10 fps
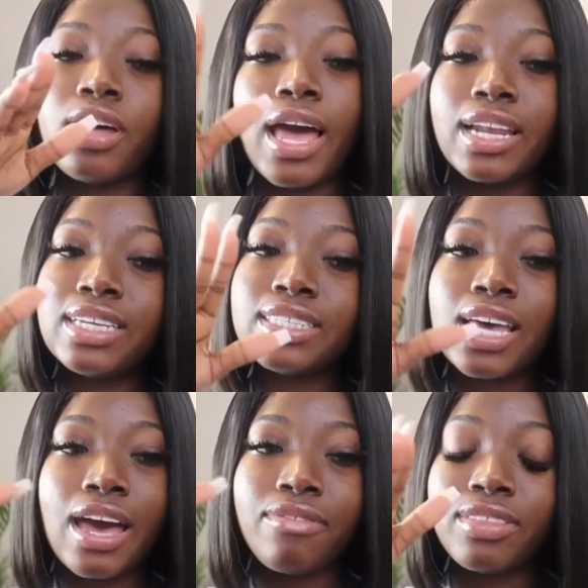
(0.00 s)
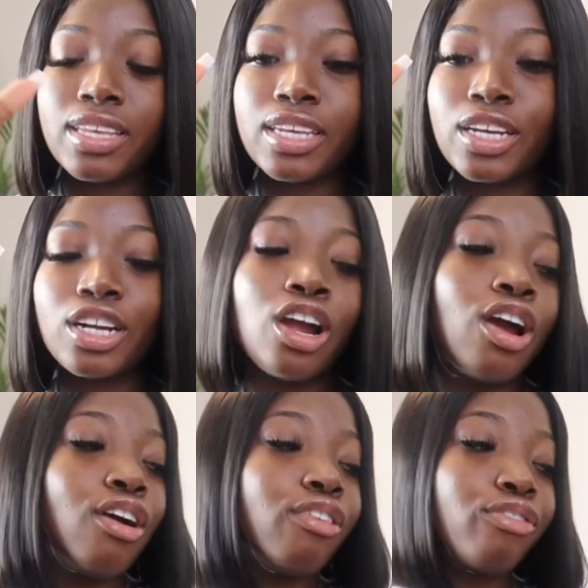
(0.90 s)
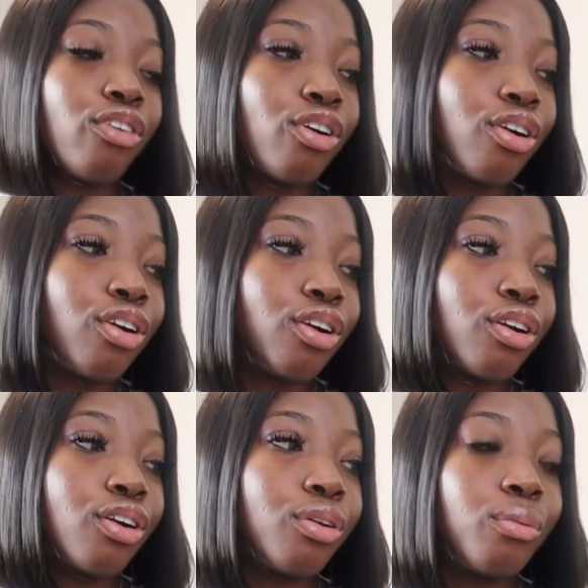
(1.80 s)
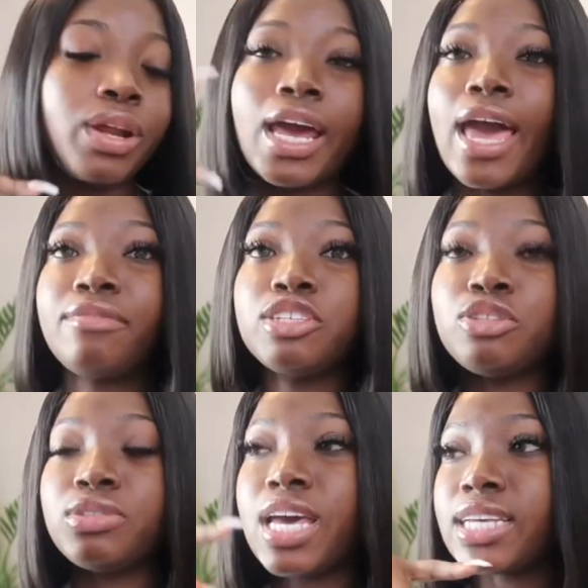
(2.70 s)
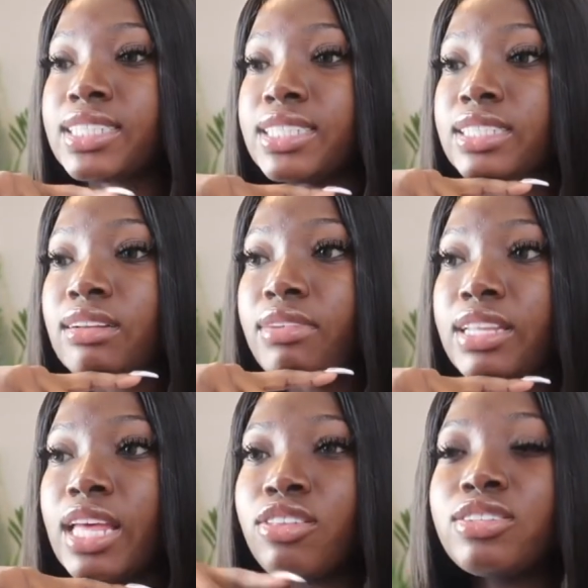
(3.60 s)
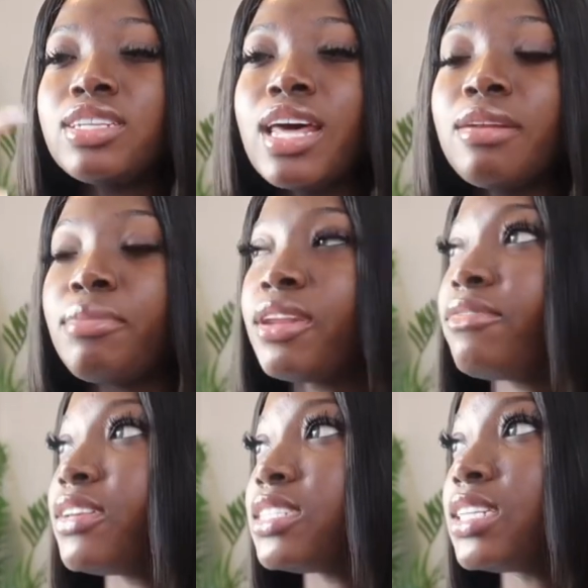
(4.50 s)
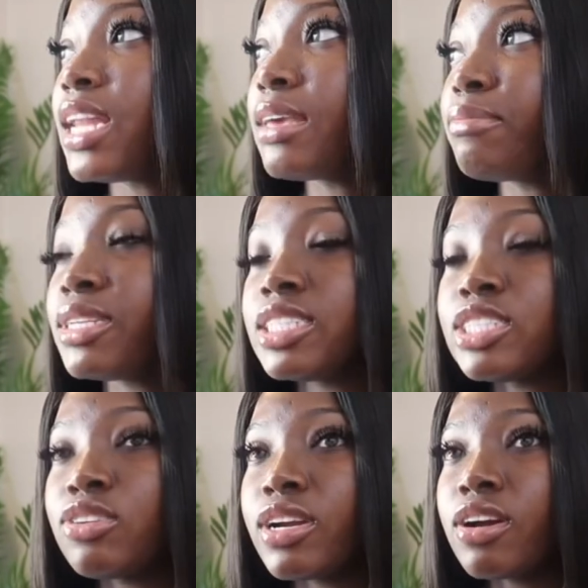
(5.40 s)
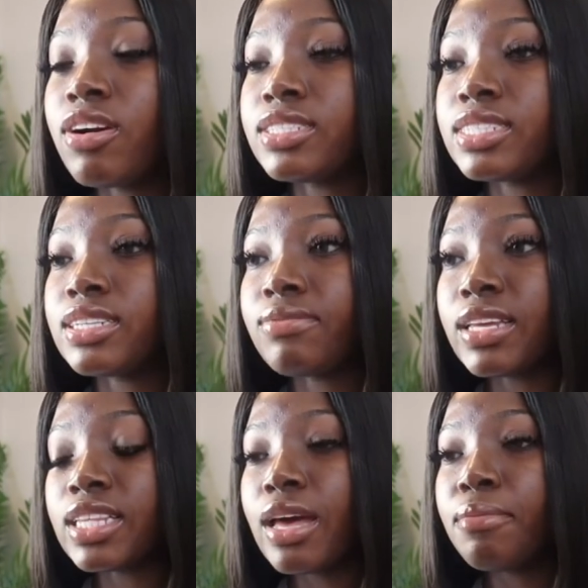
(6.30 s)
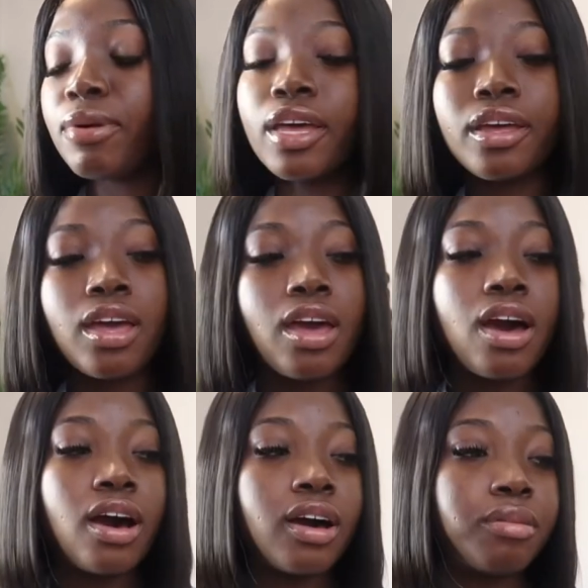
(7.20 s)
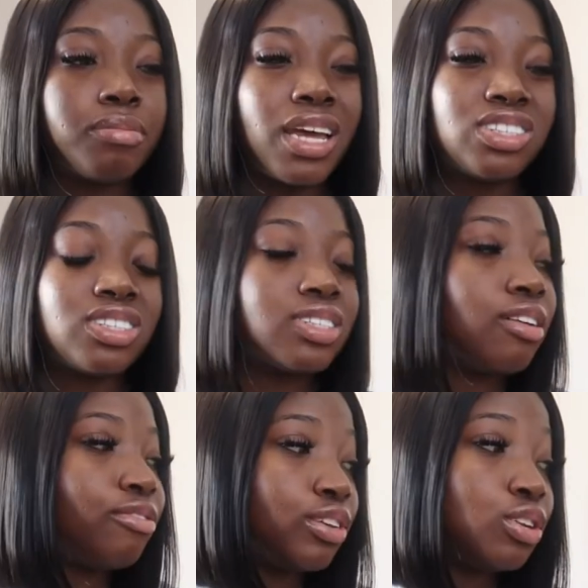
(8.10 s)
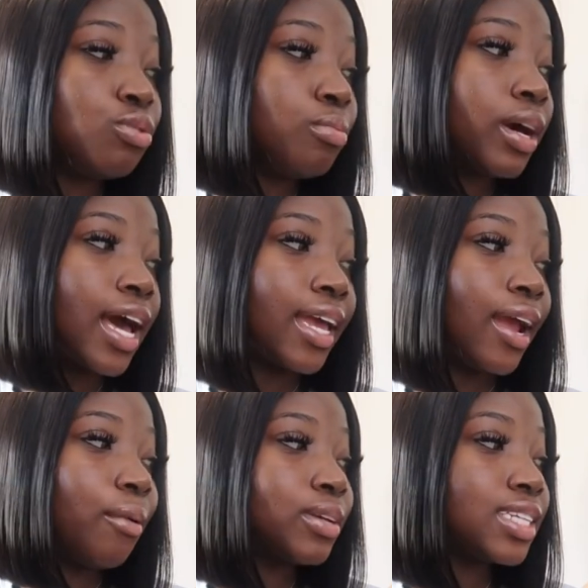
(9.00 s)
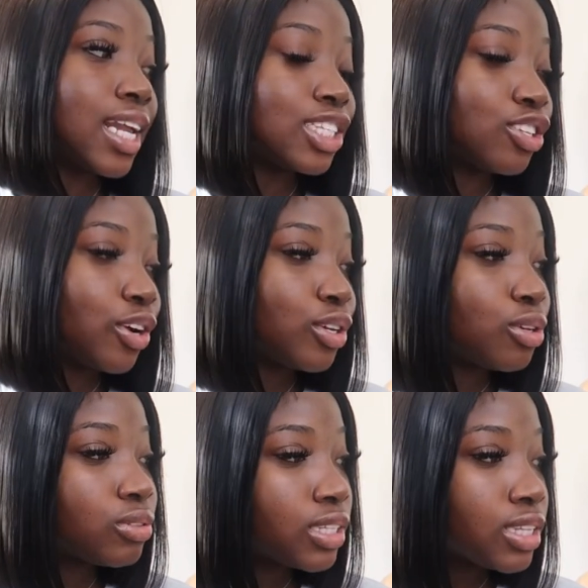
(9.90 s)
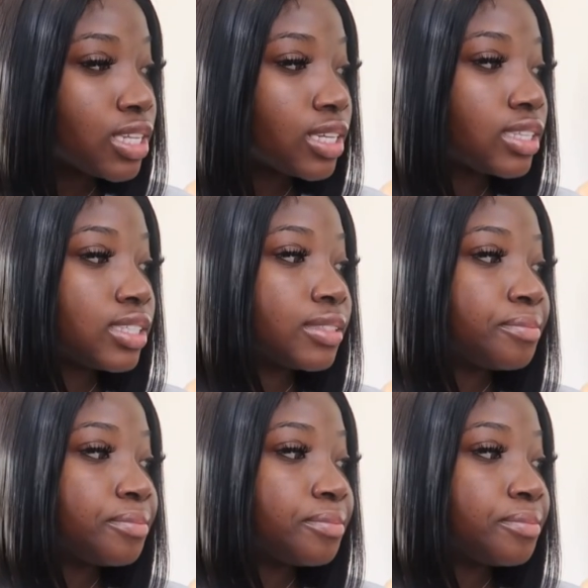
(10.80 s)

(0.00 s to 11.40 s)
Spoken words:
at least half of the year, for when I have to do taxes and stuff like that. There's a lot of benefits to like business credit cards and stuff like that, but that's just a few. But I can't wait till I start using this